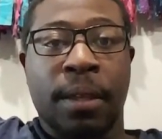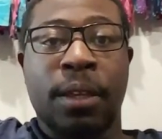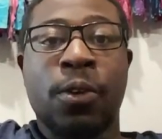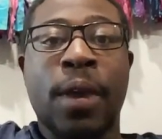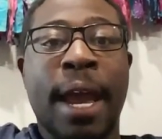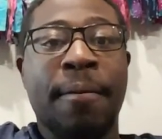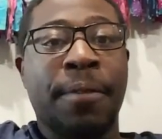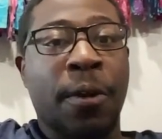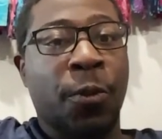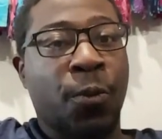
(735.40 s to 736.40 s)
You have
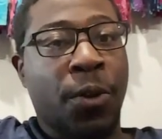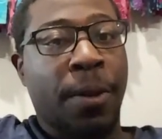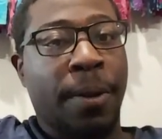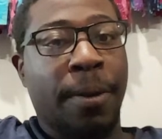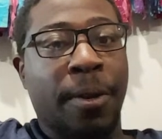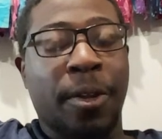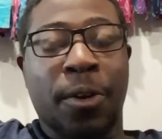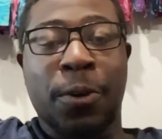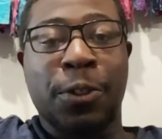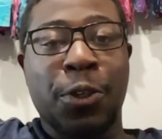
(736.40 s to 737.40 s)
those one
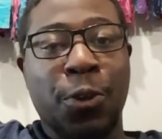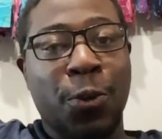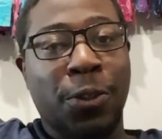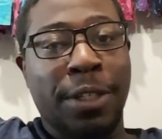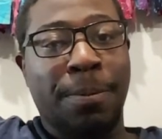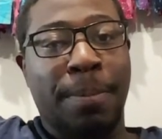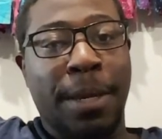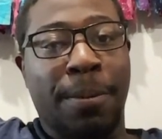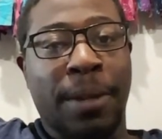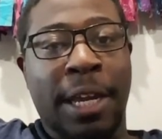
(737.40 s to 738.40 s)
or two
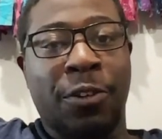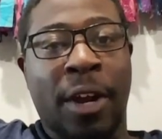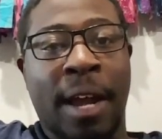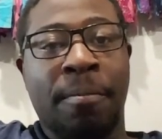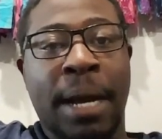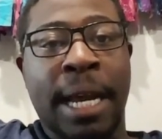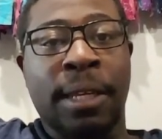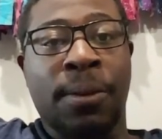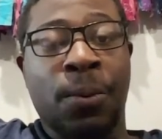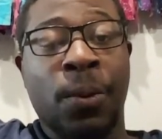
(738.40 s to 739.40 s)
people that drive by
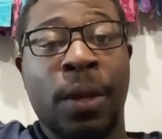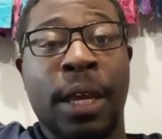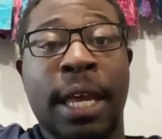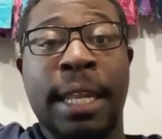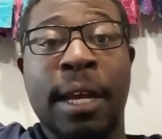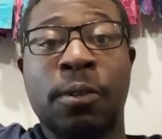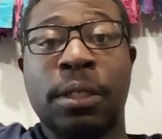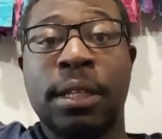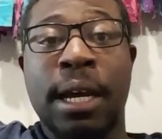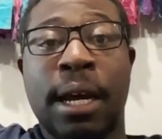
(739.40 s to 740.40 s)
you and they'll
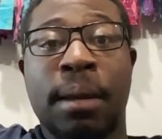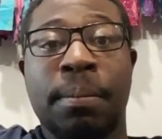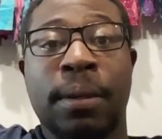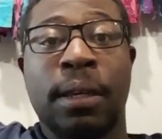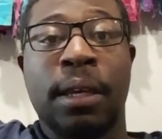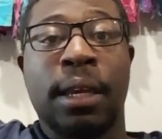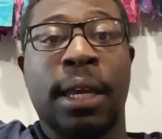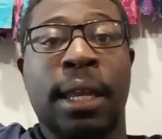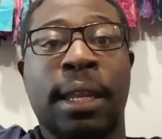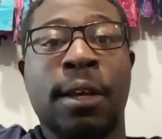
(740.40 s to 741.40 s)
stop
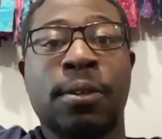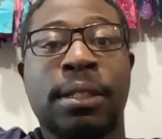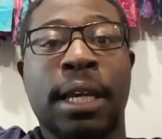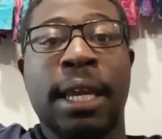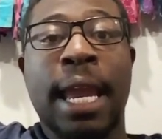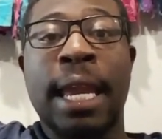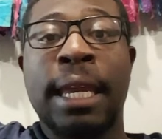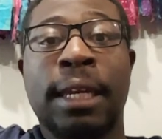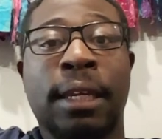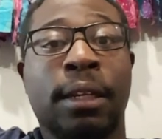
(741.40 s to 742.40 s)
and they'll say,
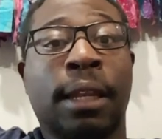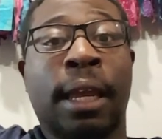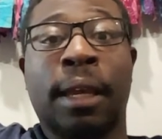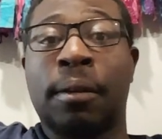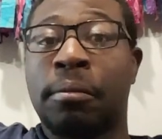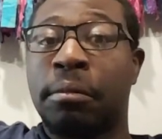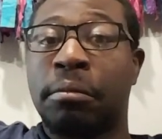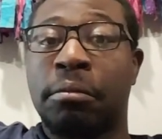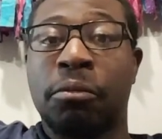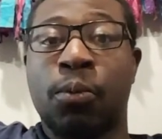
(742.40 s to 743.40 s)
hey, like,
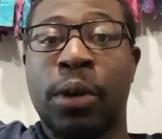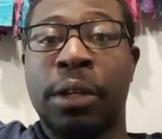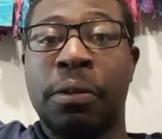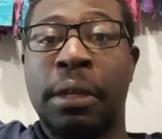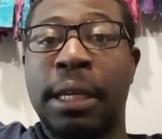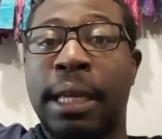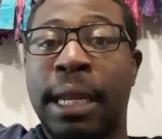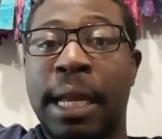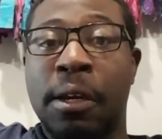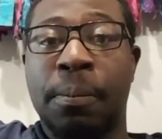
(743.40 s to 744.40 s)
what do you need? Can
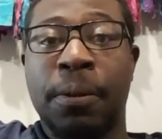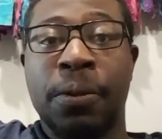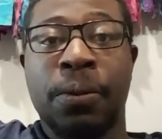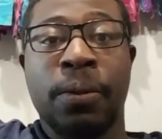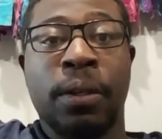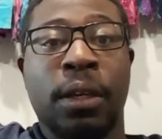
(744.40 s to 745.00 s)
I help you?